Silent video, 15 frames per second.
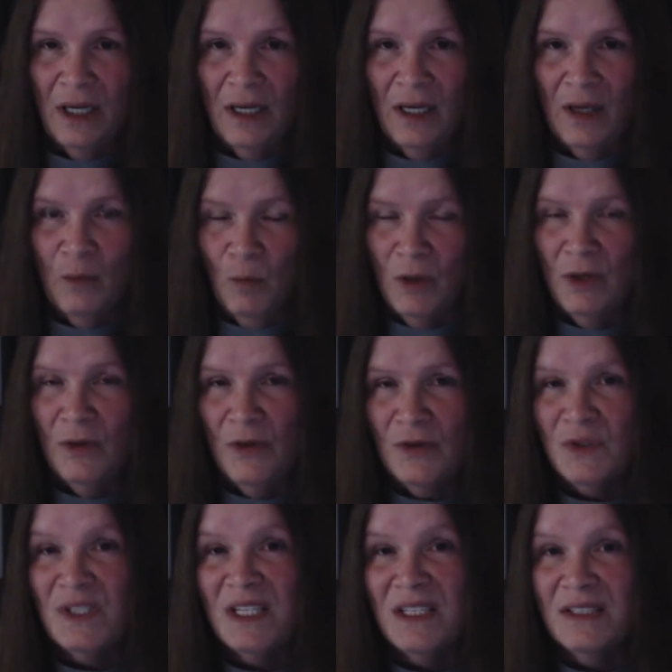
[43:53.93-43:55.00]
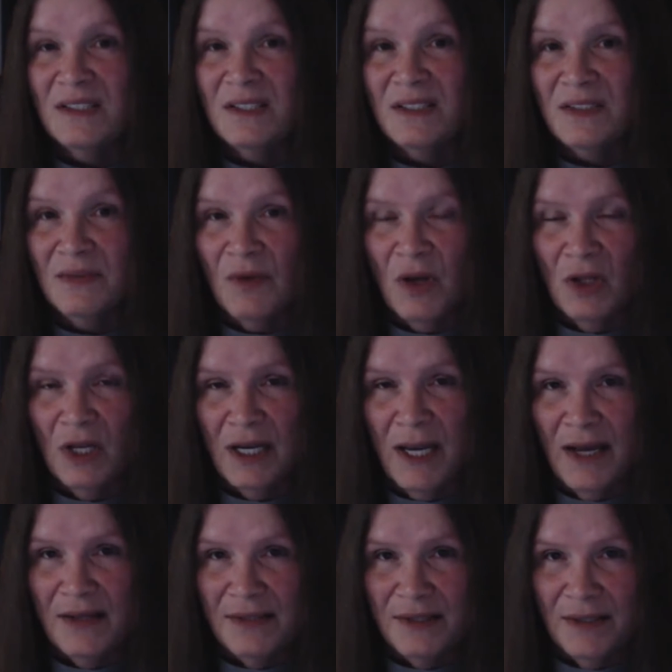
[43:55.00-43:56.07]
And one of those things is folic
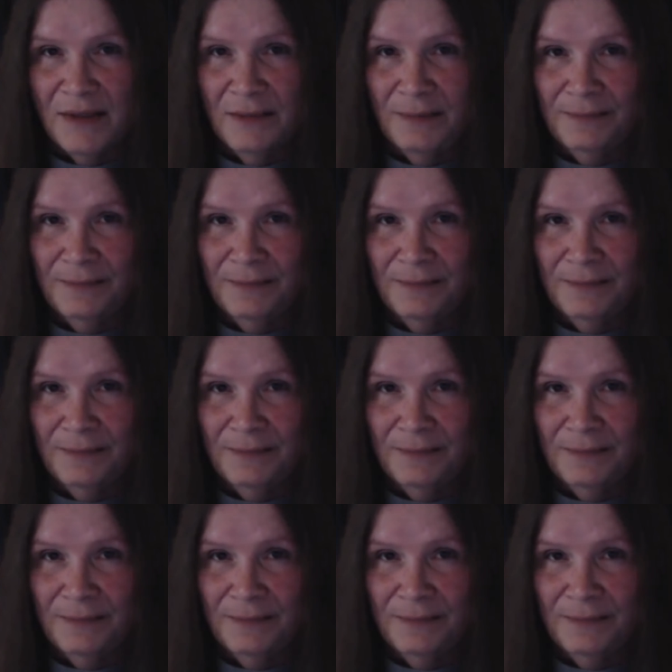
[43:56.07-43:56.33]
acid.